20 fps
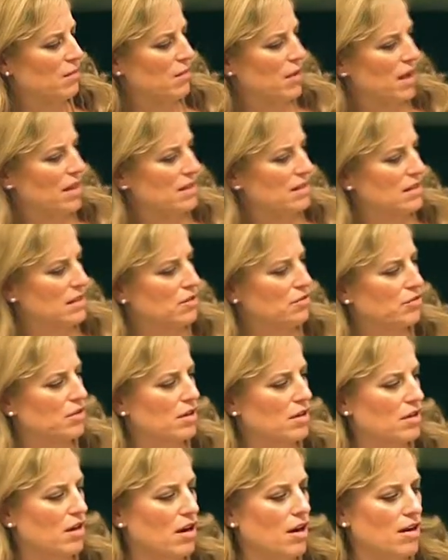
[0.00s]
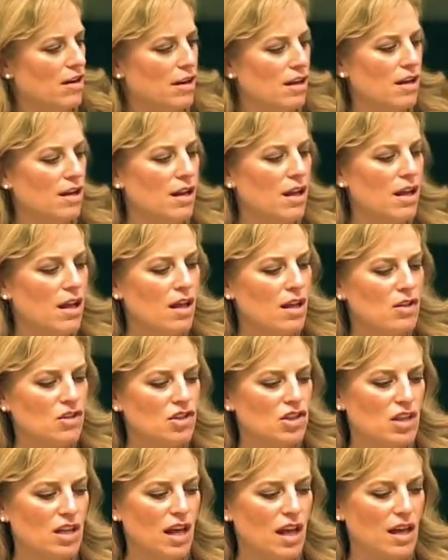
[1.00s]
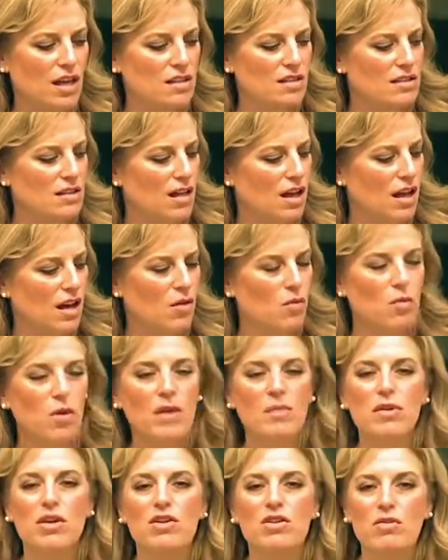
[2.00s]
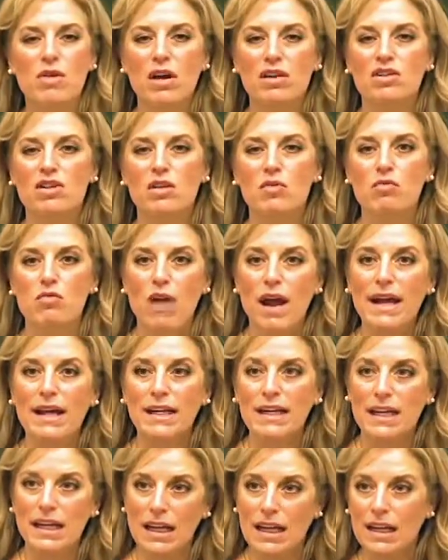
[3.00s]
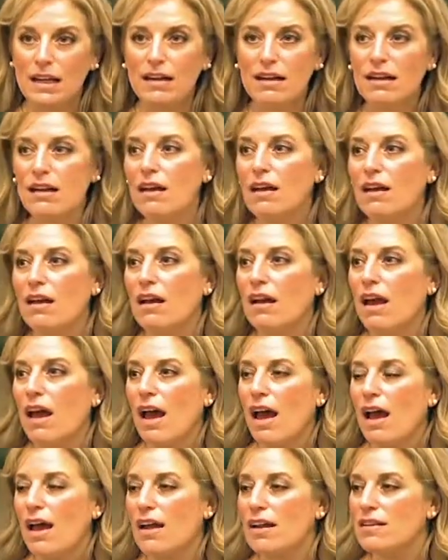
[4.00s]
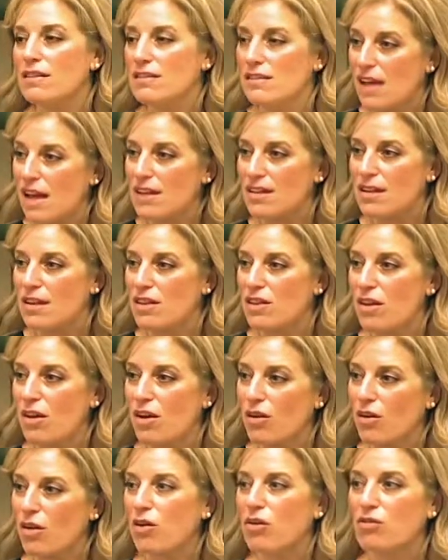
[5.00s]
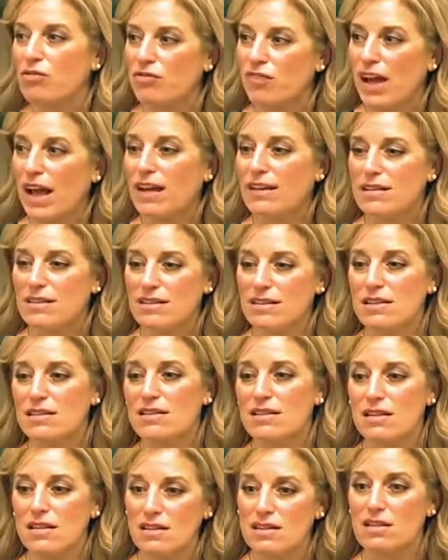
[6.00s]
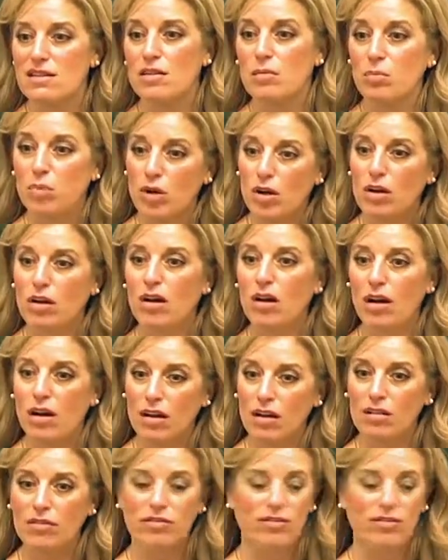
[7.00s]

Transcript: My Secret Garden. She has women who actually write in and send in their own fantasies, and this is a book, all of